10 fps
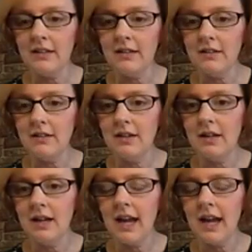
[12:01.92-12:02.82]
line
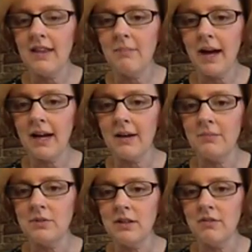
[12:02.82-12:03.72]
and then back
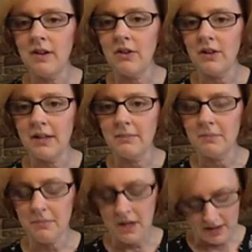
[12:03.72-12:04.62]
up to the belt
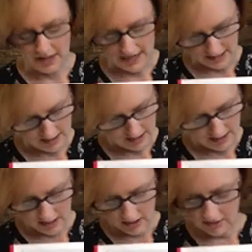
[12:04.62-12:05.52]
line.
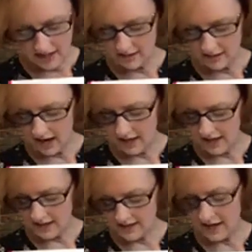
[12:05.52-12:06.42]

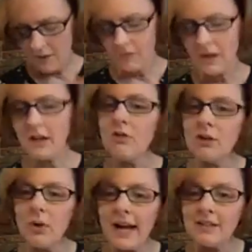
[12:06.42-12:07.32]
That's how
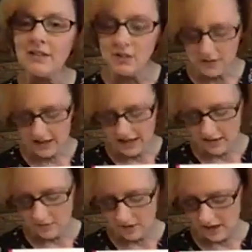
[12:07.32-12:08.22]
you can practice
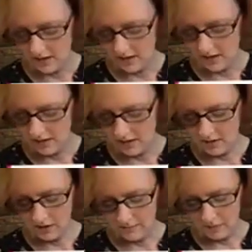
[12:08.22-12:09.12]
doing that one
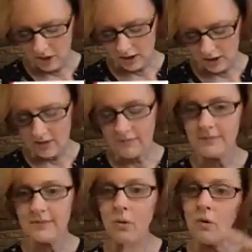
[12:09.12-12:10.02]
with a marker
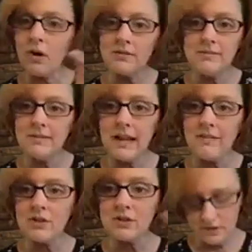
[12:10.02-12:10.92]
or even
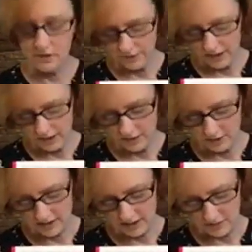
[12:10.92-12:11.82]
just with your finger, just
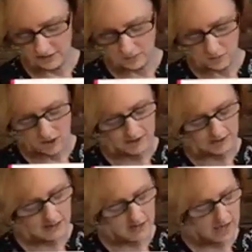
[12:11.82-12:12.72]
like Mrs. Wallace.
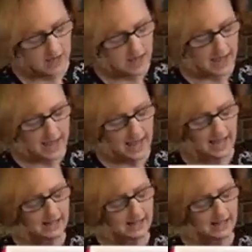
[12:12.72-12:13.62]
And
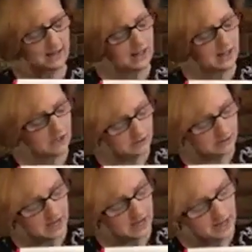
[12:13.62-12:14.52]
then you can
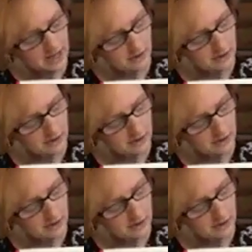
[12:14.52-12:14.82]
color